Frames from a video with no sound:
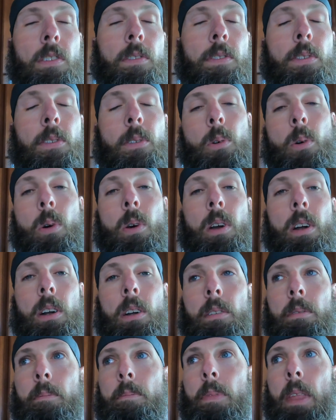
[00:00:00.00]

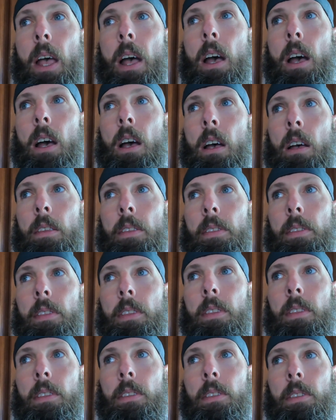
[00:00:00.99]
for
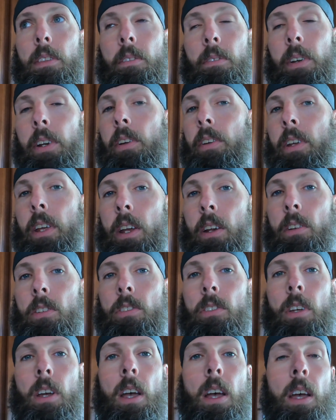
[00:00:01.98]
the rear gear
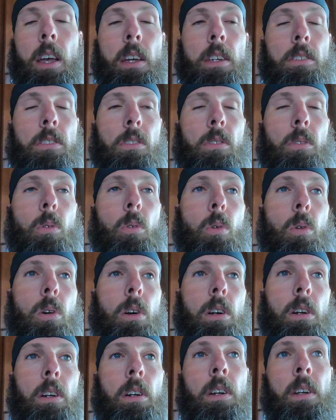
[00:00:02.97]
size,
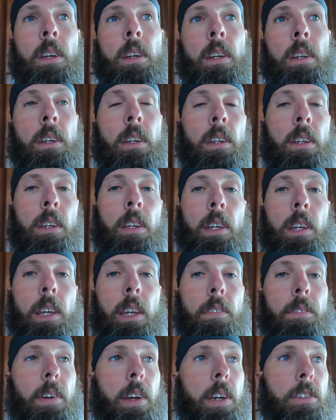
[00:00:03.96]
or
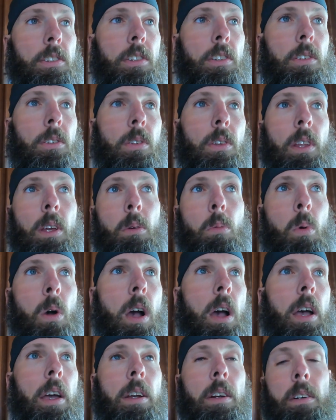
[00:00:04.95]
if I should do the
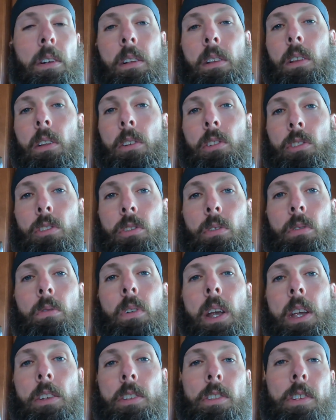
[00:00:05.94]
wide or close
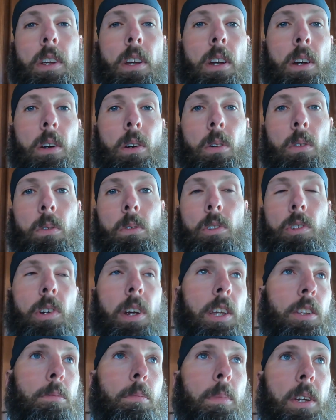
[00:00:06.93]
ratio
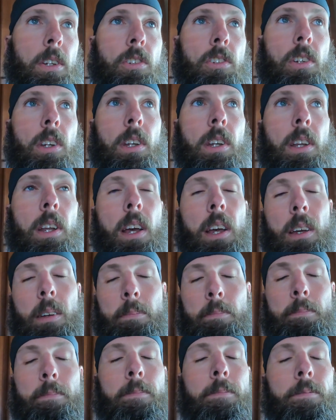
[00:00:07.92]
transmission.
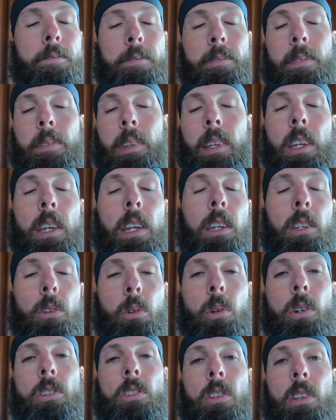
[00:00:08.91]
I'm leaning
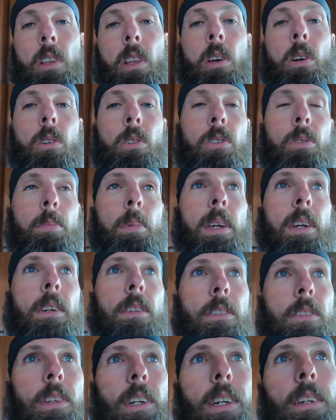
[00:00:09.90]
towards close
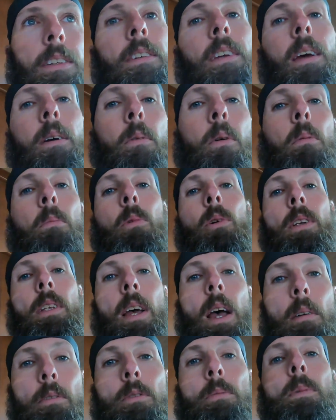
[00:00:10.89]
because, like I said, I want more
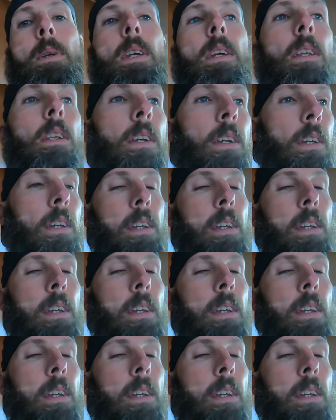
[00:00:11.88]
top speed